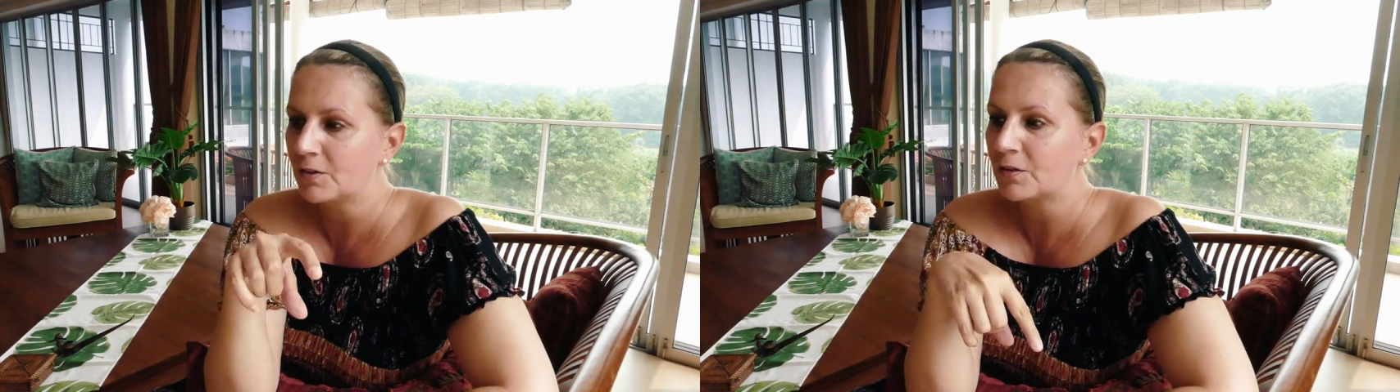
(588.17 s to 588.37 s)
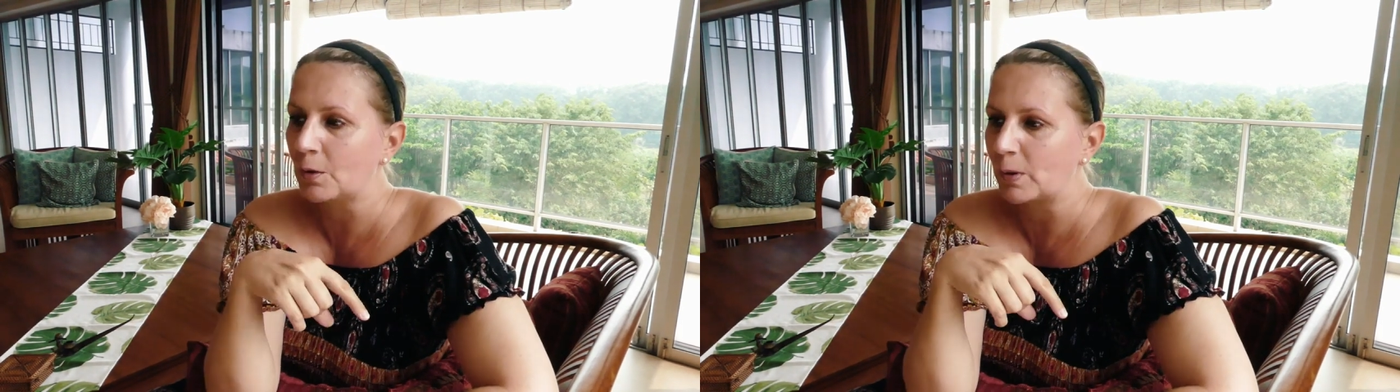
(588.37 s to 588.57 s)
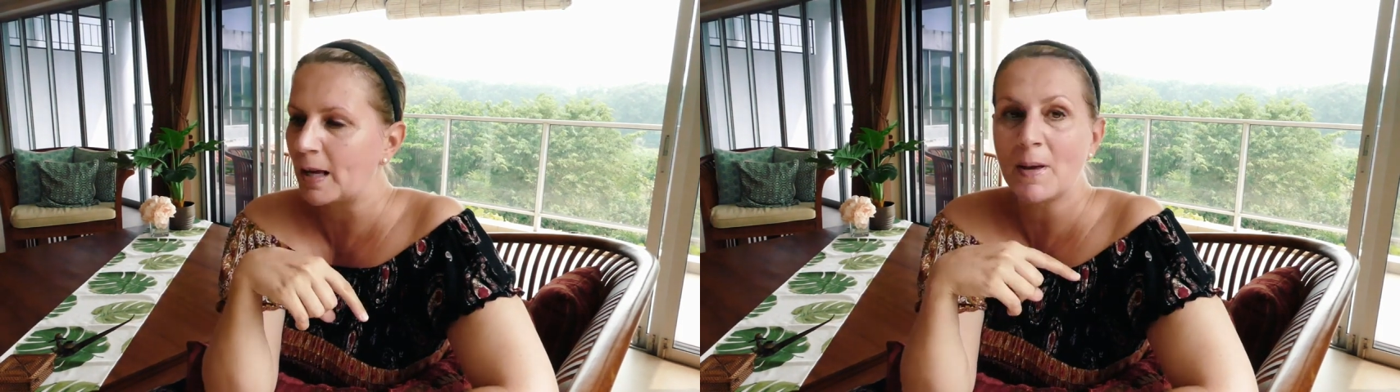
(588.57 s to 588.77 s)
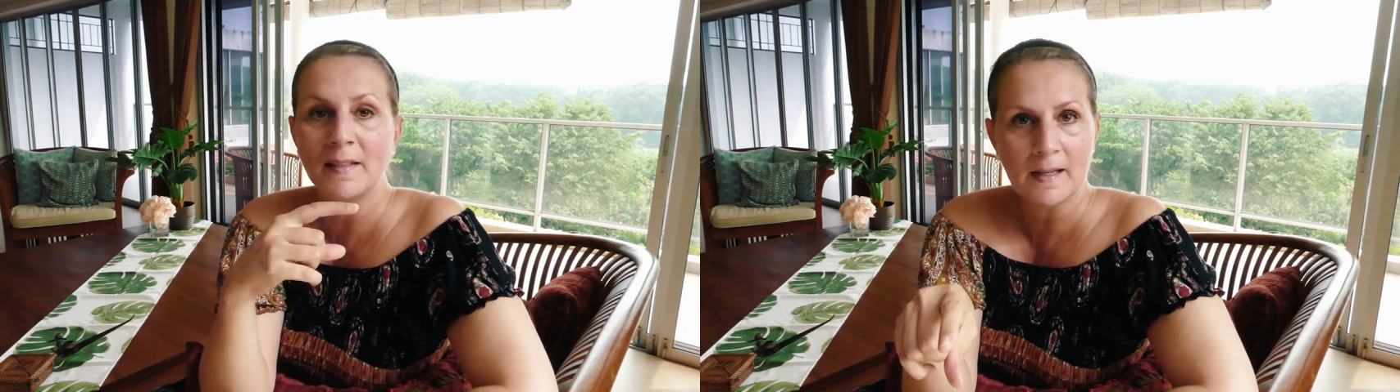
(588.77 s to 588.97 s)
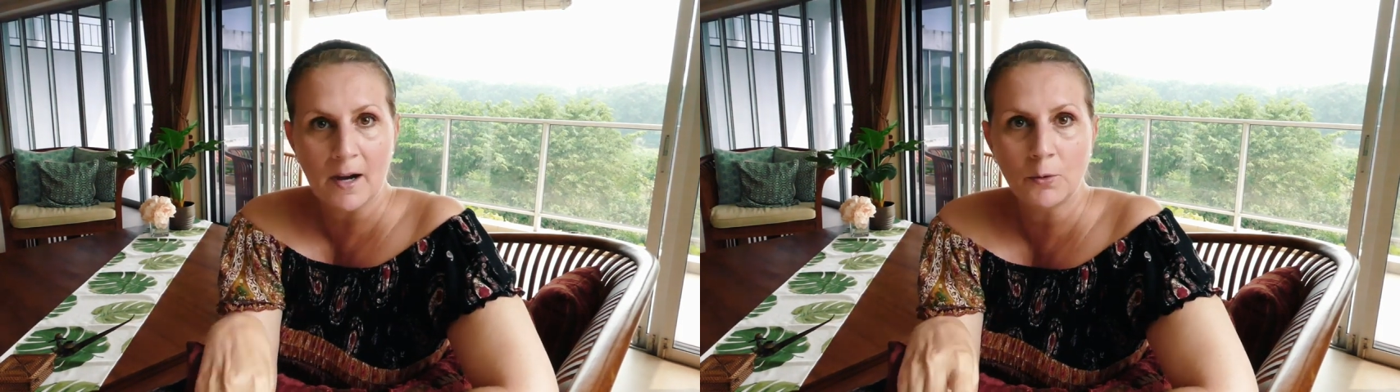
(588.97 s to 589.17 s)
So when I met
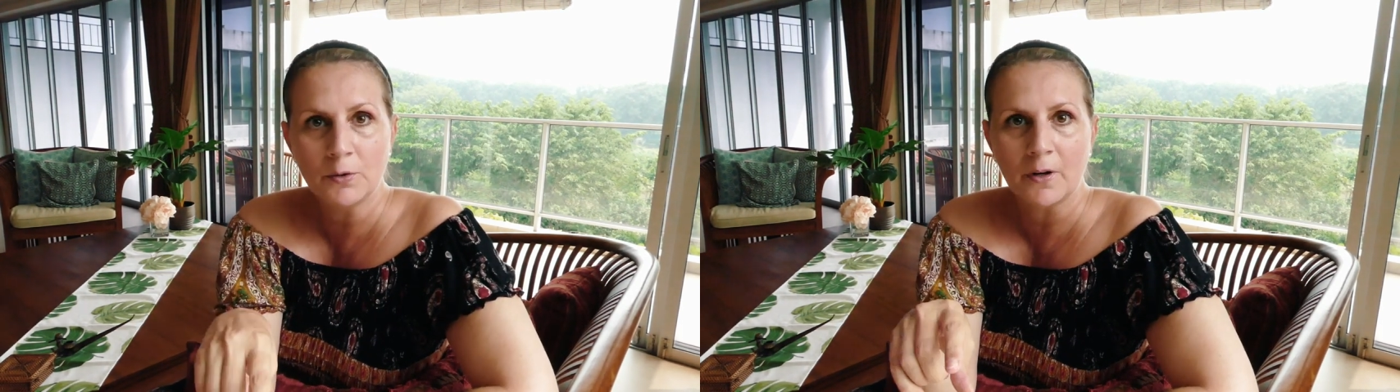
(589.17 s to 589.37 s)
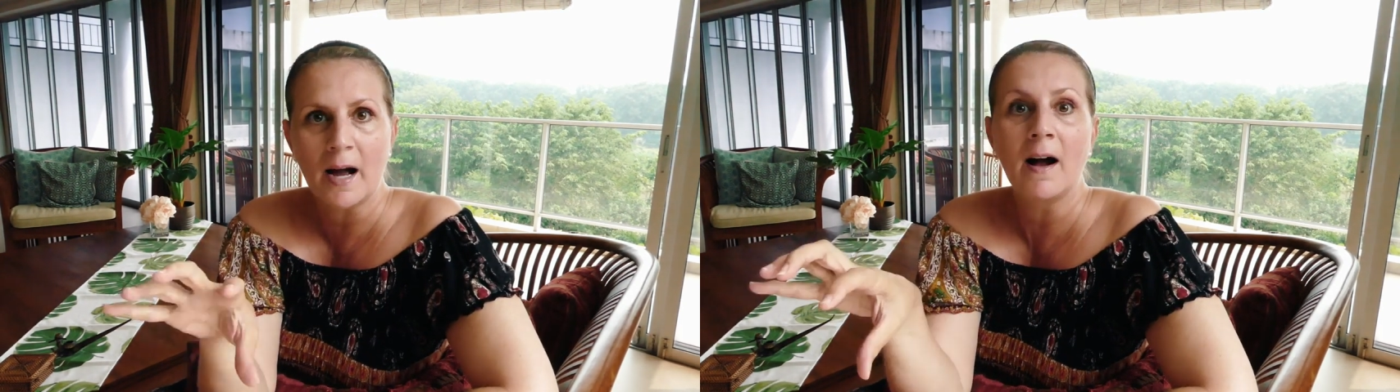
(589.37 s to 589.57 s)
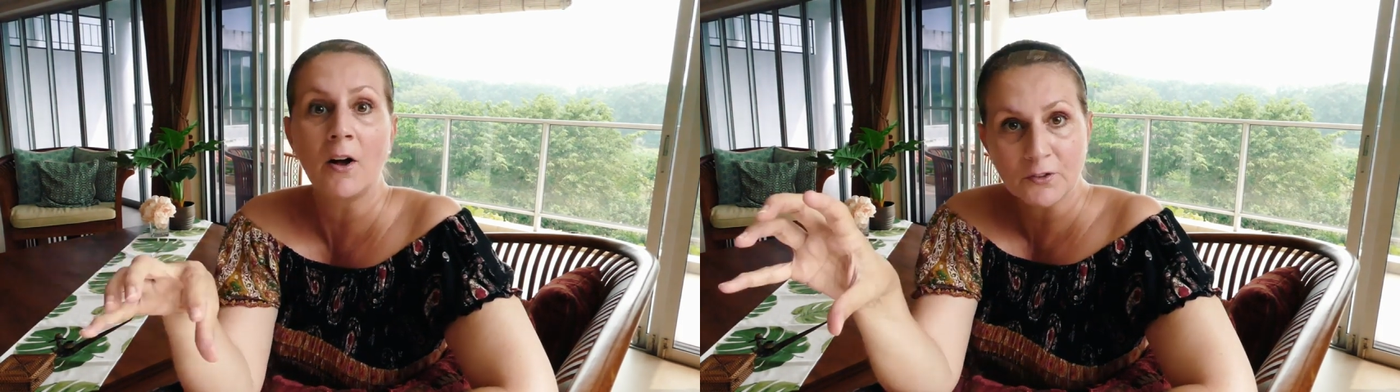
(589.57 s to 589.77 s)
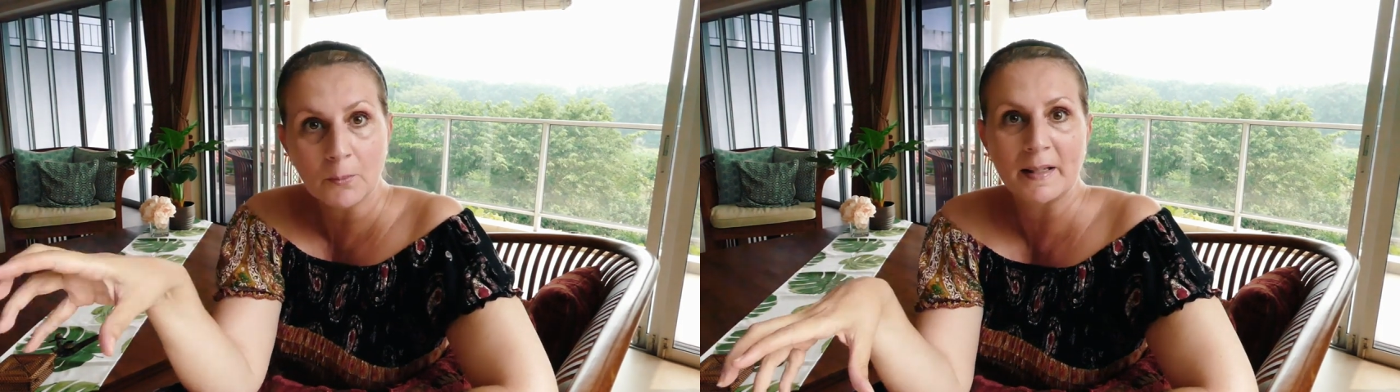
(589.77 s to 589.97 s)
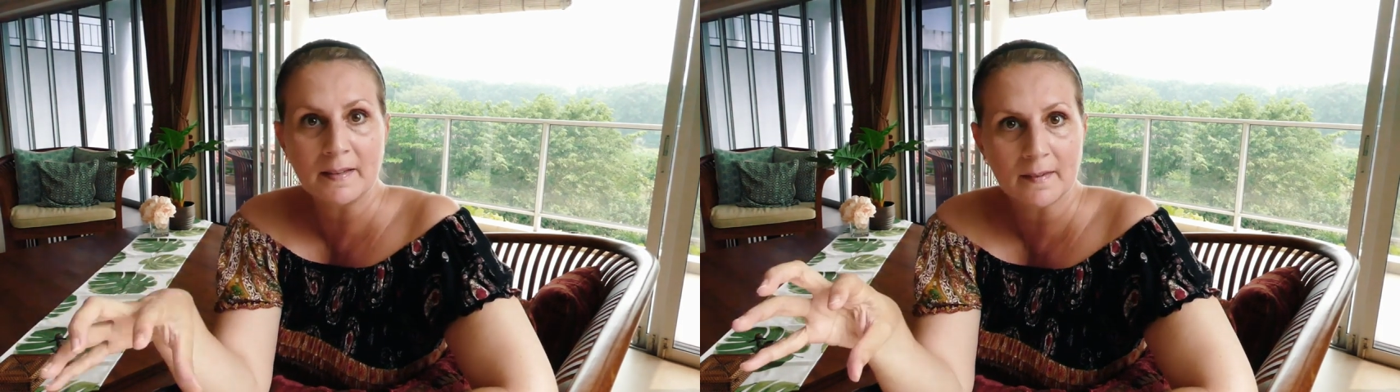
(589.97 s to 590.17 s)
the owner, I also
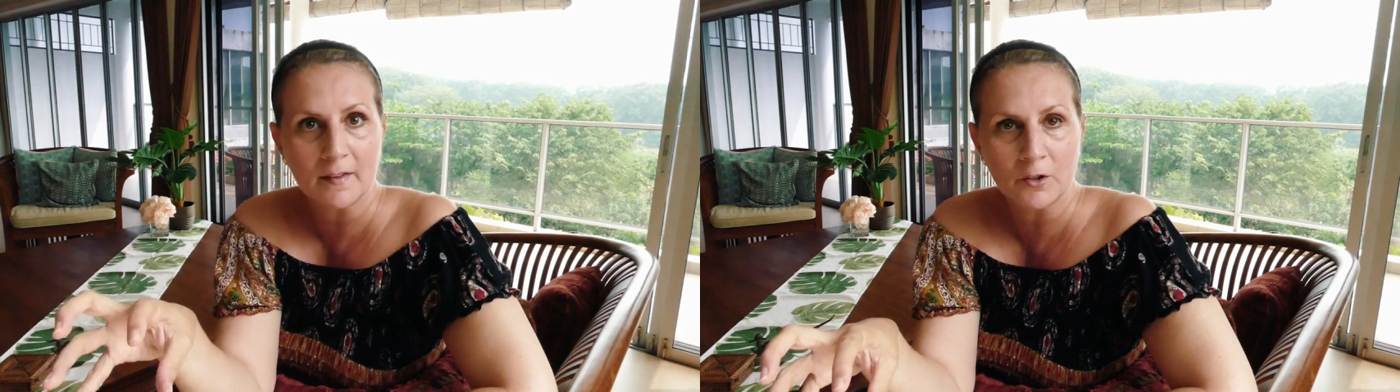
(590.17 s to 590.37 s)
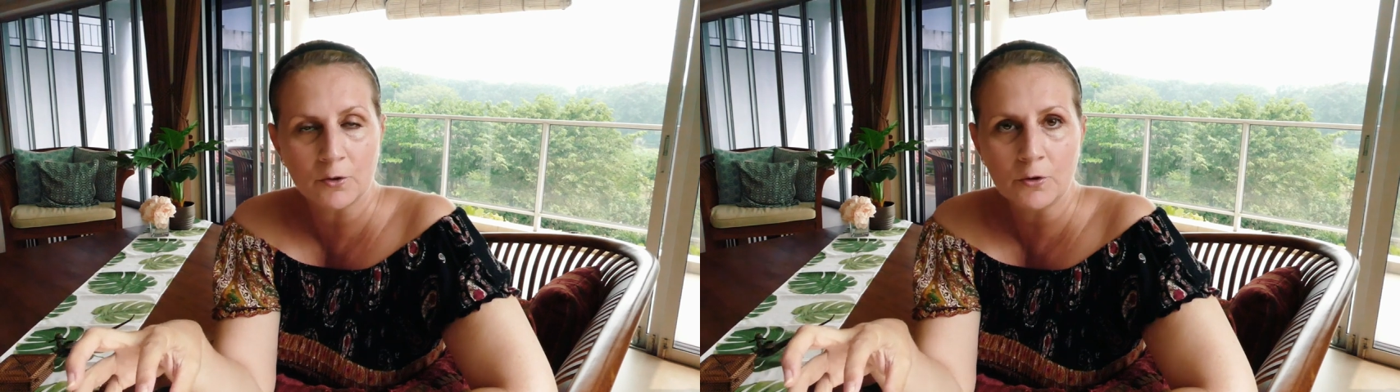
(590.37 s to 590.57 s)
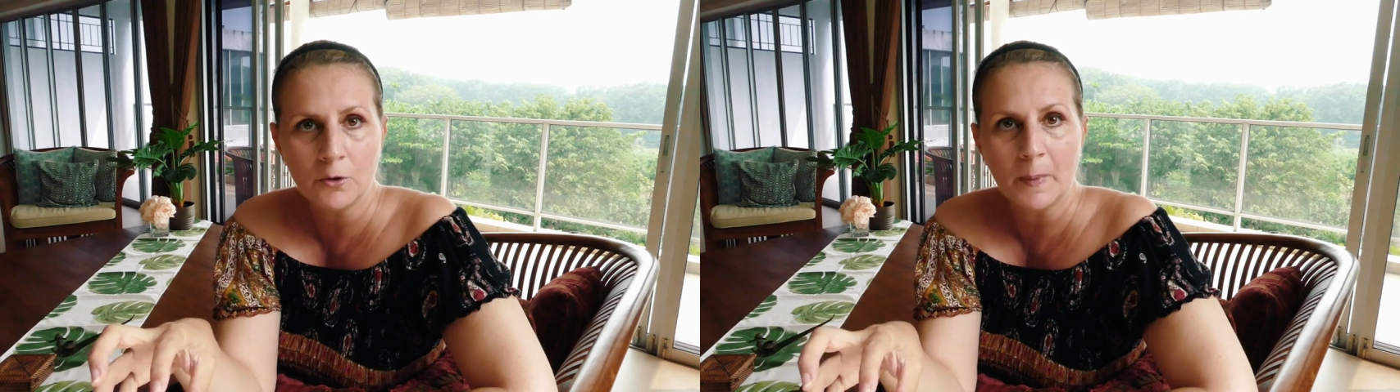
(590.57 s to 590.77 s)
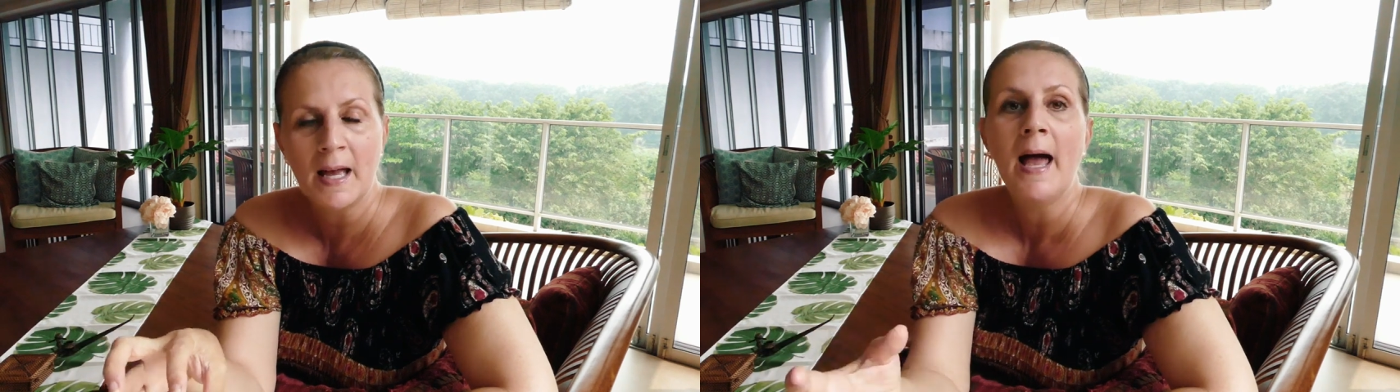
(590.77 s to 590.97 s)
met this other group,